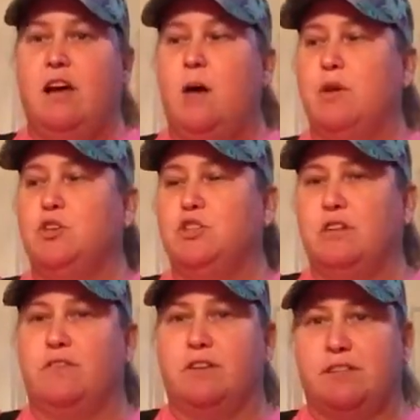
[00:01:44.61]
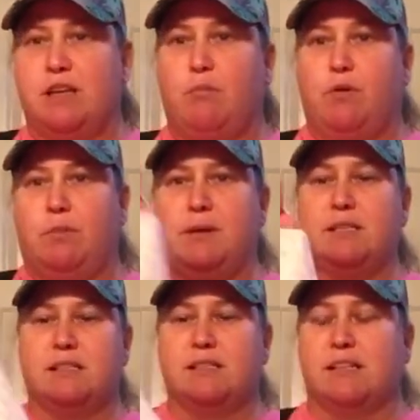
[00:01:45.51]
a bunch of different separate
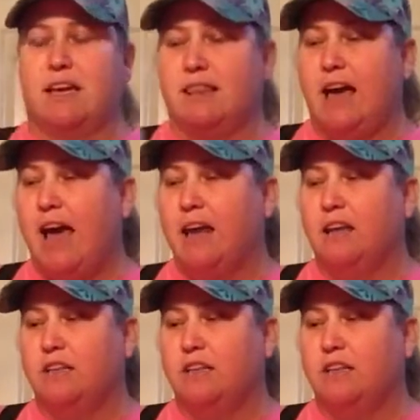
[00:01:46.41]
pieces like that.